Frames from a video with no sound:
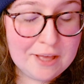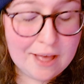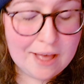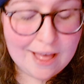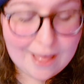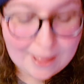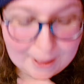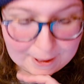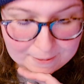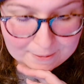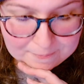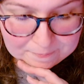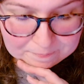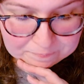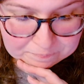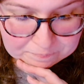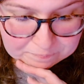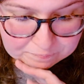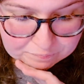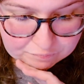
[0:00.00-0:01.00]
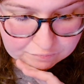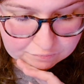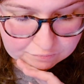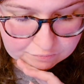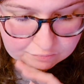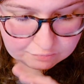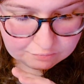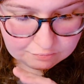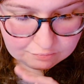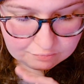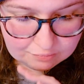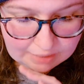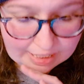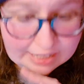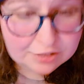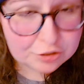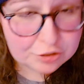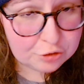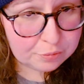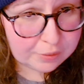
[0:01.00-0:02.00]
I
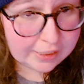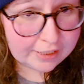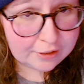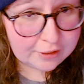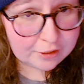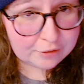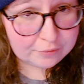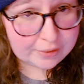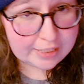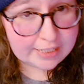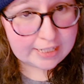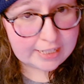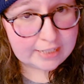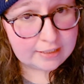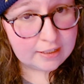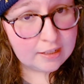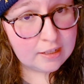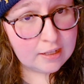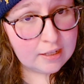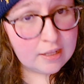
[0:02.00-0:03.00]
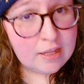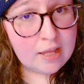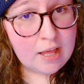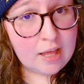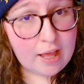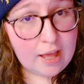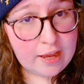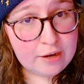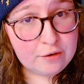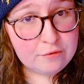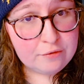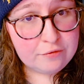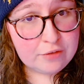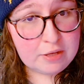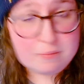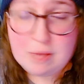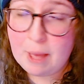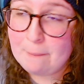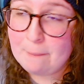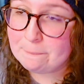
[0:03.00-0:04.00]
do plan on reading Iron
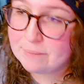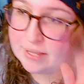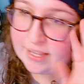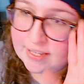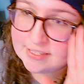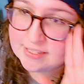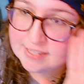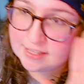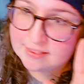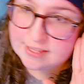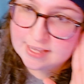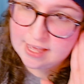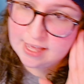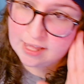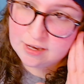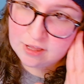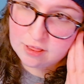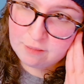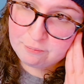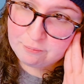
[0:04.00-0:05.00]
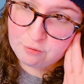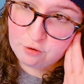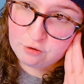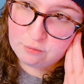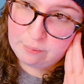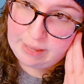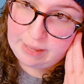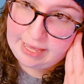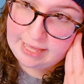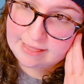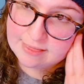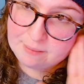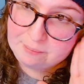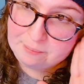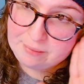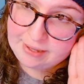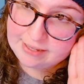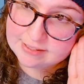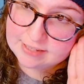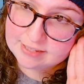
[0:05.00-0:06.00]
Flame because at the end of the book we get the
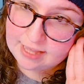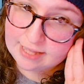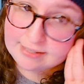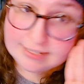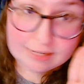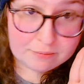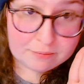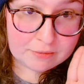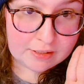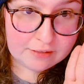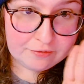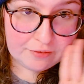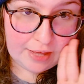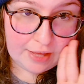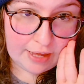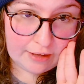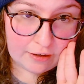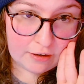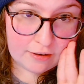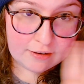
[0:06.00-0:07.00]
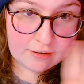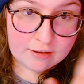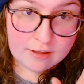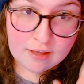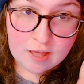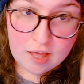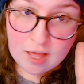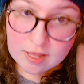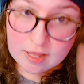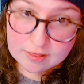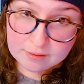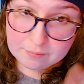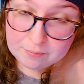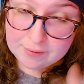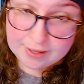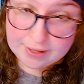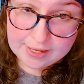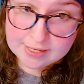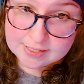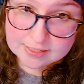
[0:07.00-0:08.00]
biggest goddamn cliffhanger, the
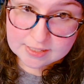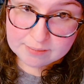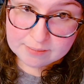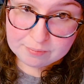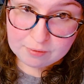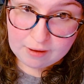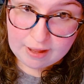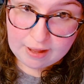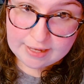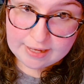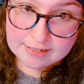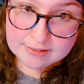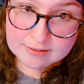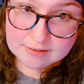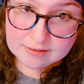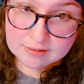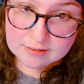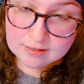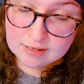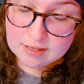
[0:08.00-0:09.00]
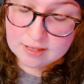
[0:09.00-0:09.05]
biggest surprise,